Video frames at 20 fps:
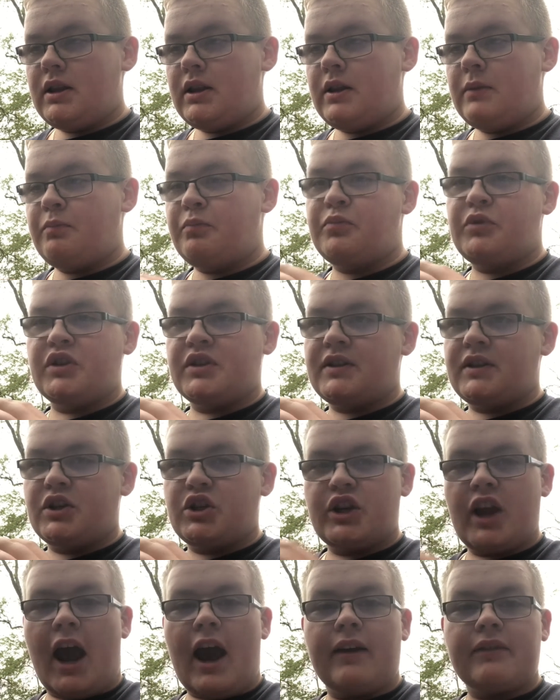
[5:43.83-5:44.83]
Just the
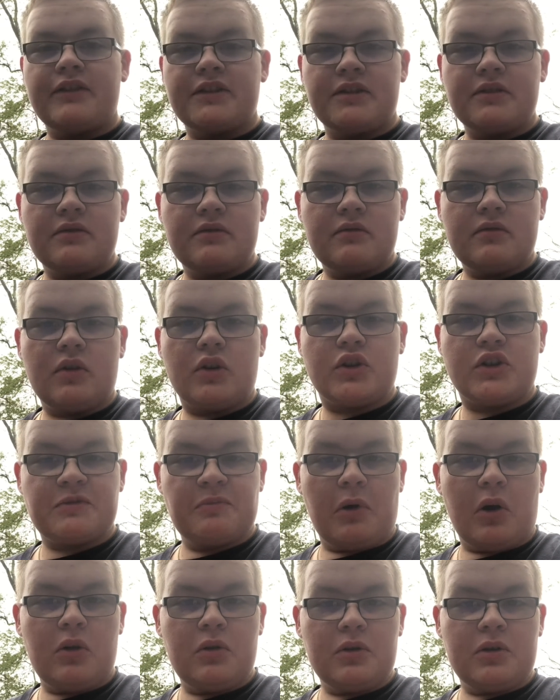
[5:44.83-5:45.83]
shafts are
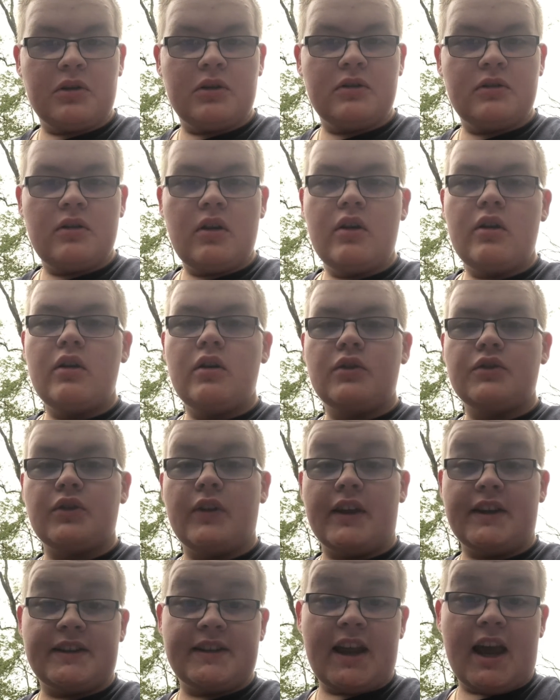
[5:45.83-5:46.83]
smaller, so they
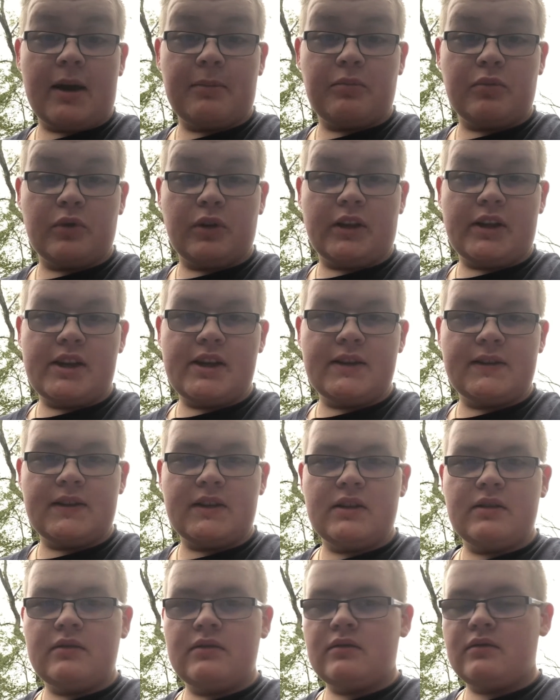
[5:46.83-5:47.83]
snap really
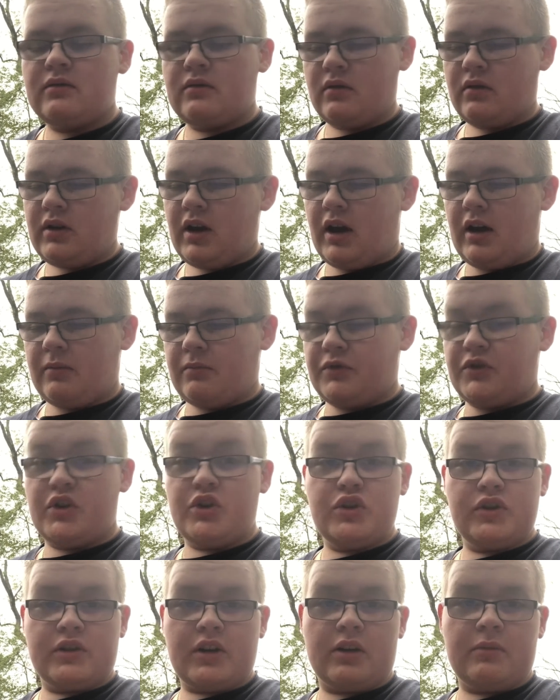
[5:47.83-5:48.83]
easy. So you
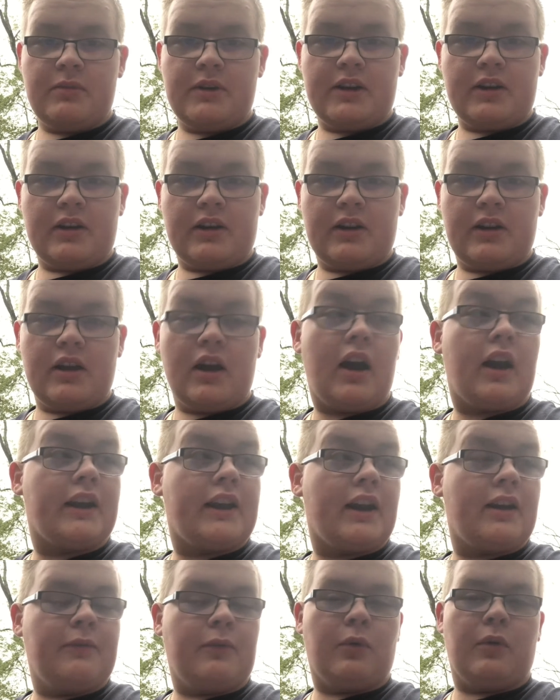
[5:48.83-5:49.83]
just got to be
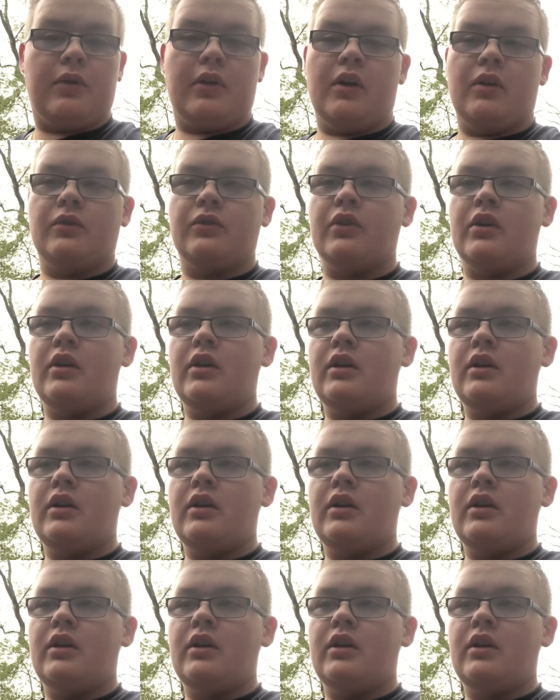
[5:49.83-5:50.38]
careful with those.